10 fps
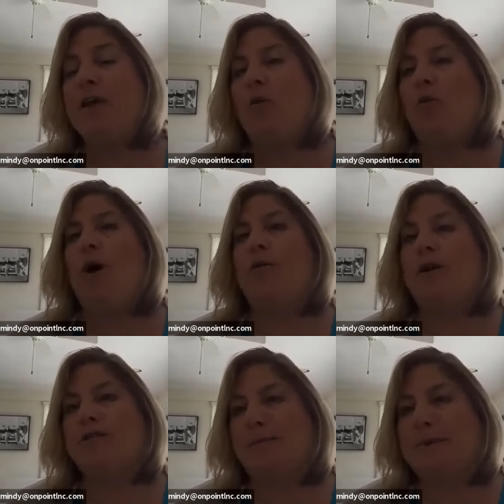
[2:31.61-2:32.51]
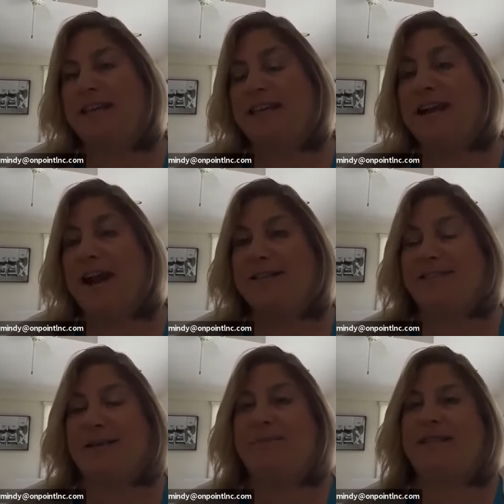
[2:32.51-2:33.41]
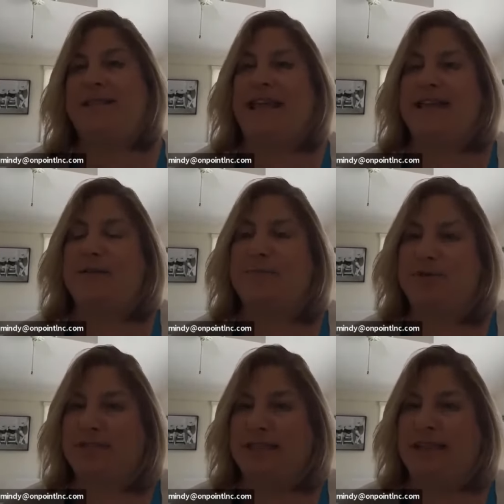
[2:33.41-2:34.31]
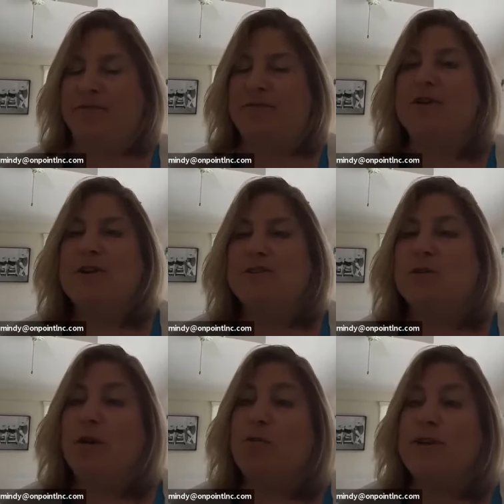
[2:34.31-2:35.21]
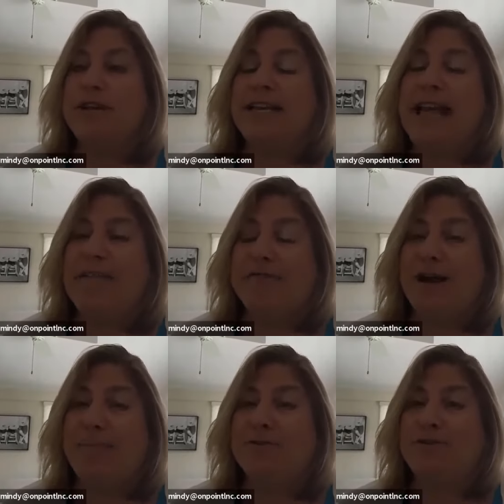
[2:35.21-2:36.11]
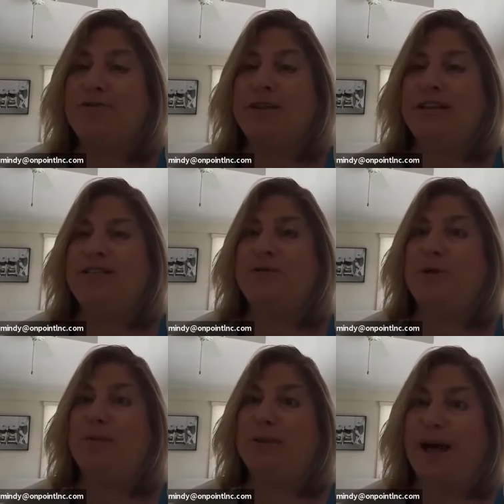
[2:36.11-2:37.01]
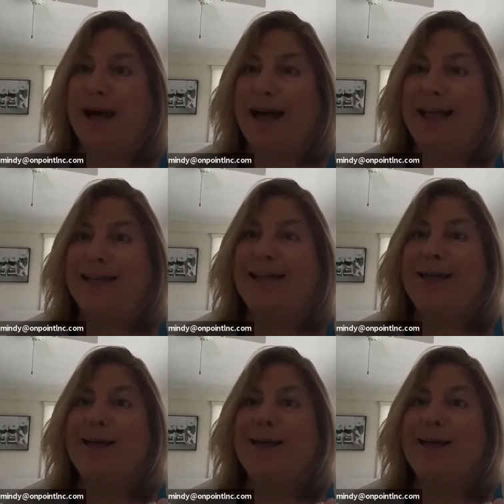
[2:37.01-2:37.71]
what are some key concepts that they could put together so they'll really have an opportunity to apply